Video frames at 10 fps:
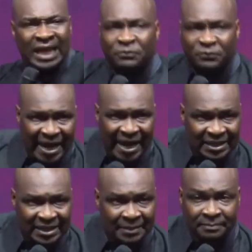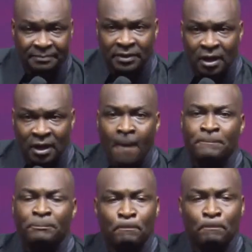that fights him.
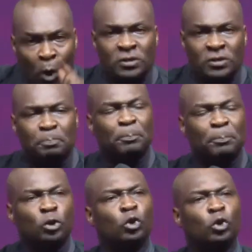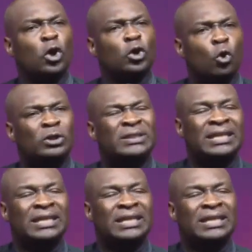Most people do not know that